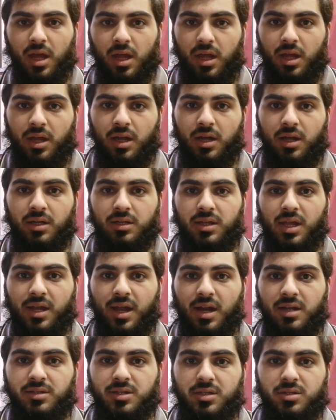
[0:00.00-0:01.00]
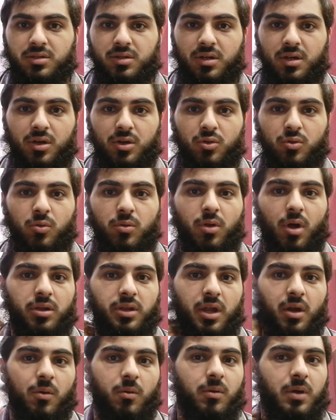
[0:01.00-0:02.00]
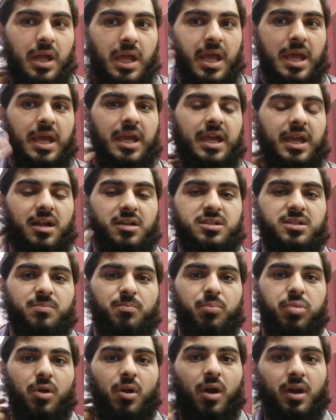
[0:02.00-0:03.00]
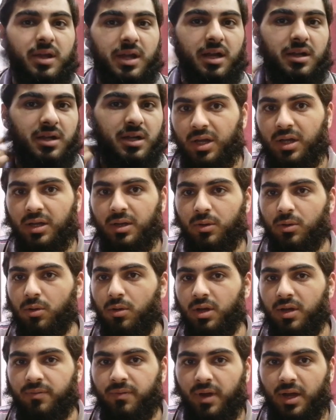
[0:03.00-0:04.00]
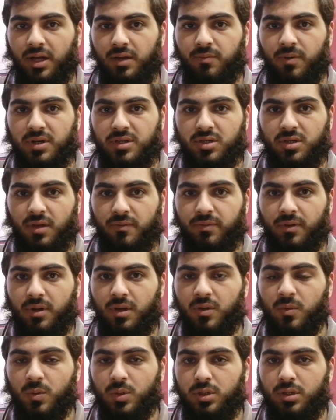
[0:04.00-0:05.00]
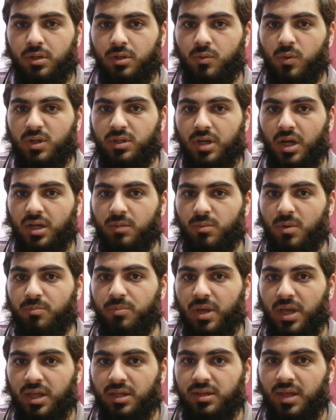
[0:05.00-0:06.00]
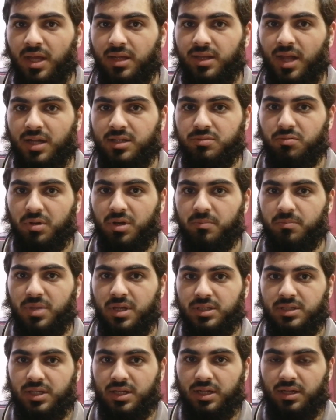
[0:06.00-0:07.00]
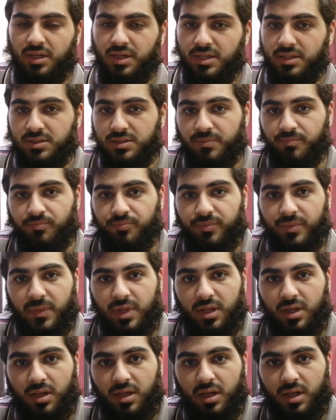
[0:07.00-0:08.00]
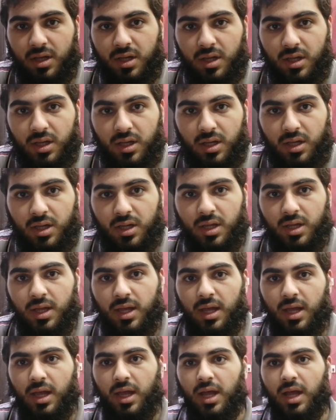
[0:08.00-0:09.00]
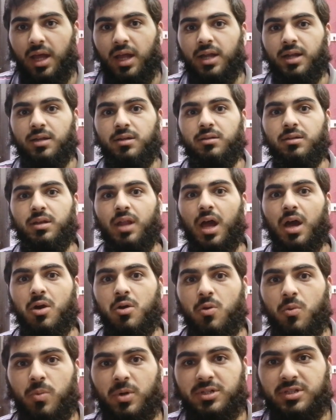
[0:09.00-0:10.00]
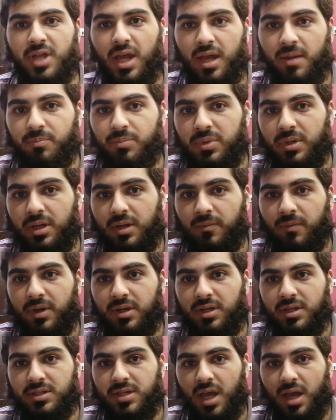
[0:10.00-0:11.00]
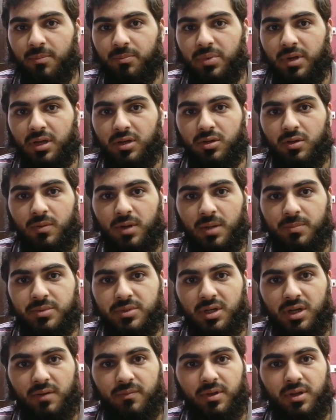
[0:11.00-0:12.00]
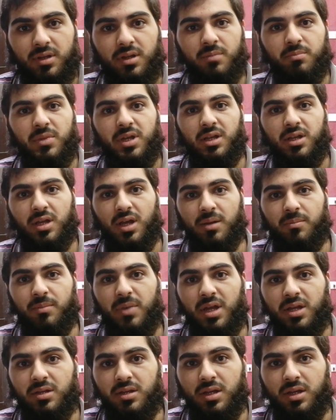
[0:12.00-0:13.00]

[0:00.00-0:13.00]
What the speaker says: and they can just rule on their own. It's blockaded, a glorified version of a Guantanamo Bay. That's what it basically is. And now what is happening, you will observe in the media,